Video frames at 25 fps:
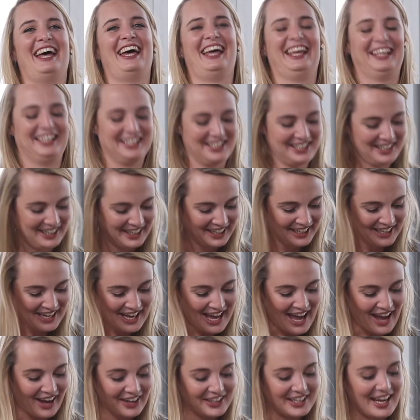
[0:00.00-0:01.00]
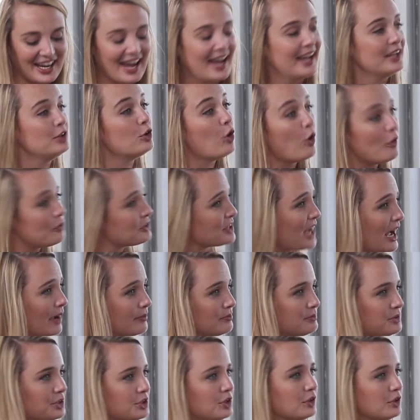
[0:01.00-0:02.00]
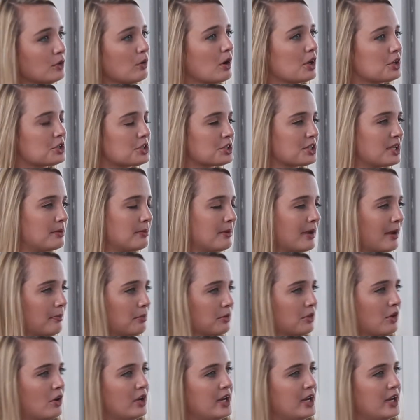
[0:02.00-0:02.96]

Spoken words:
Okay, in your off time, do you watch Keeping Up with the